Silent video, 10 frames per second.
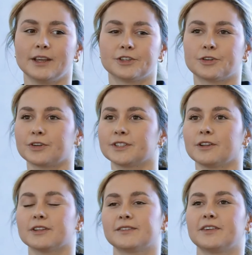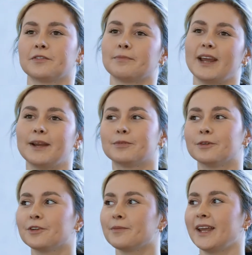you're talking to lots of different
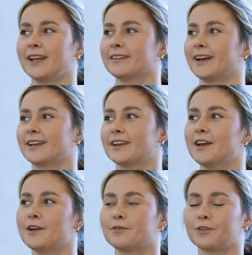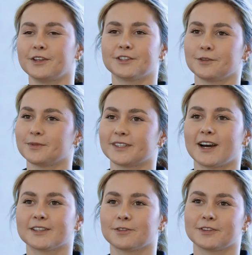people, you're meeting like footy
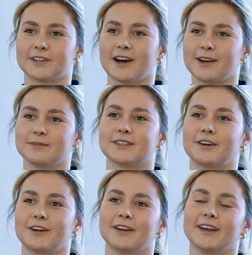superstars all the time, so